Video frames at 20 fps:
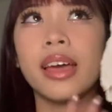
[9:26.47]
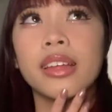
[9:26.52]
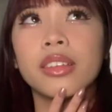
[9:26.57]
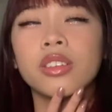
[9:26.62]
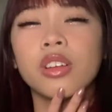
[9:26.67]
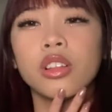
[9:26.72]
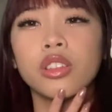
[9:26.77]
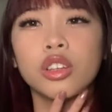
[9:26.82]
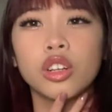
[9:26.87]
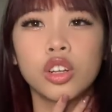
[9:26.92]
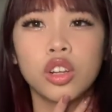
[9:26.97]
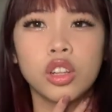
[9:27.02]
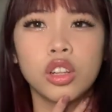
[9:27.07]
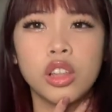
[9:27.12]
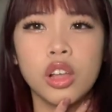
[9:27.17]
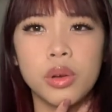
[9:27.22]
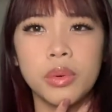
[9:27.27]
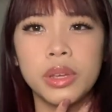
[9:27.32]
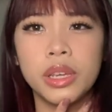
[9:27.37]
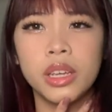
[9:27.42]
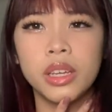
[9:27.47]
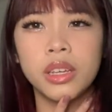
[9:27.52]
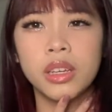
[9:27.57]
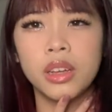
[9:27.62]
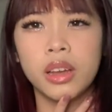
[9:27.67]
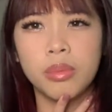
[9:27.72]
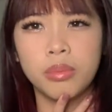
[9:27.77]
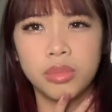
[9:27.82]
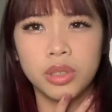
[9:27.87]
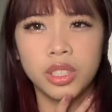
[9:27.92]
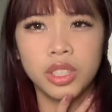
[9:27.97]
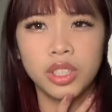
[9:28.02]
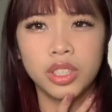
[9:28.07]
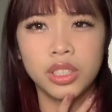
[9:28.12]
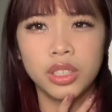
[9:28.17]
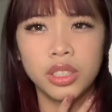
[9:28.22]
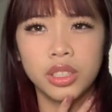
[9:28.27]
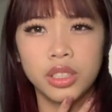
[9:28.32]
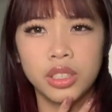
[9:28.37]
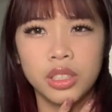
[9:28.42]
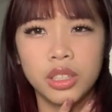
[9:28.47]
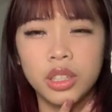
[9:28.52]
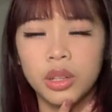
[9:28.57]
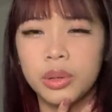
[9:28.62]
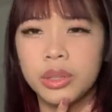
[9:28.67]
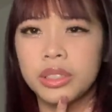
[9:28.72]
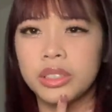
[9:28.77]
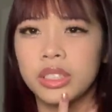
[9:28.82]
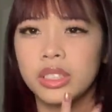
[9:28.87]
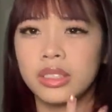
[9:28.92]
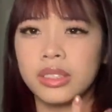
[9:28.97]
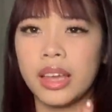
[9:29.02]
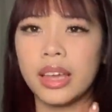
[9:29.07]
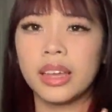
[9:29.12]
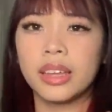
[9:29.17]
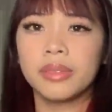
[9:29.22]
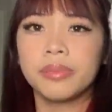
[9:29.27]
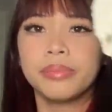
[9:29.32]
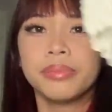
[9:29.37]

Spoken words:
it's called their Chloe, I'm pretty sure, Chloe set,